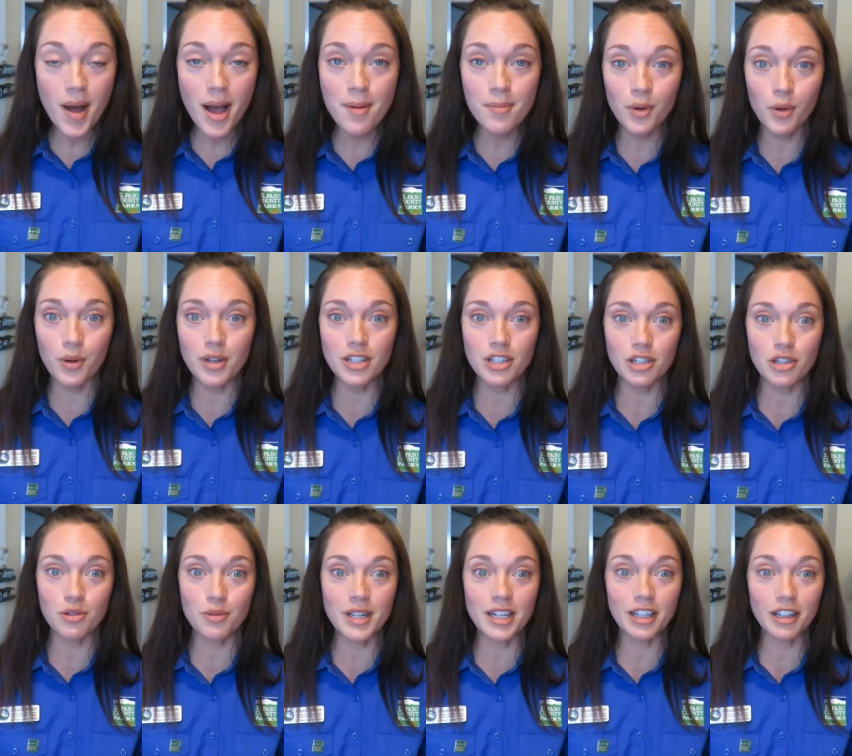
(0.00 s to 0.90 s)
I'm going
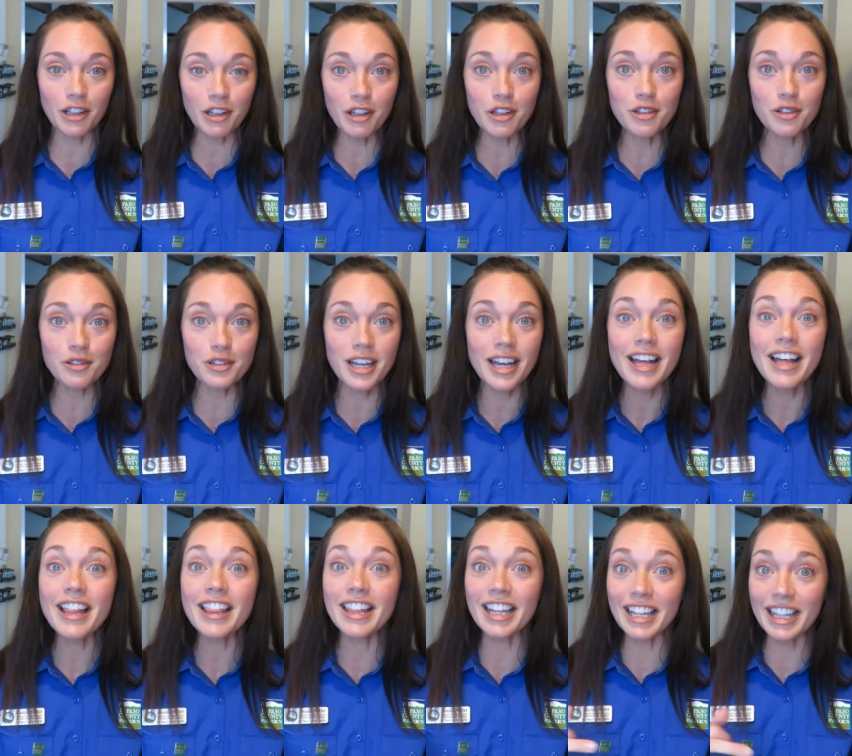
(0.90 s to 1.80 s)
to include
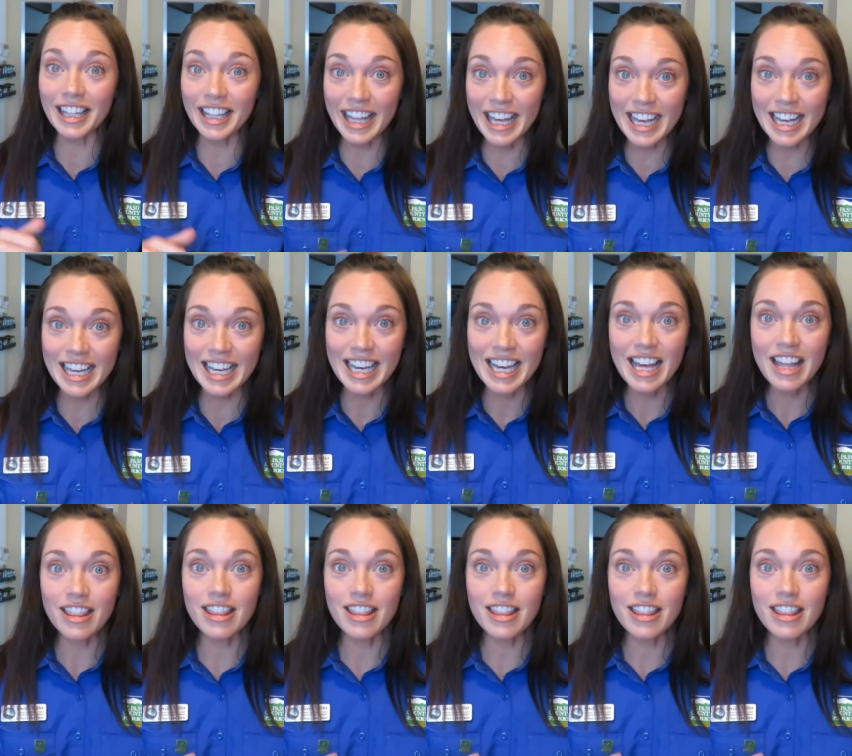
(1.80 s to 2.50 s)
the link.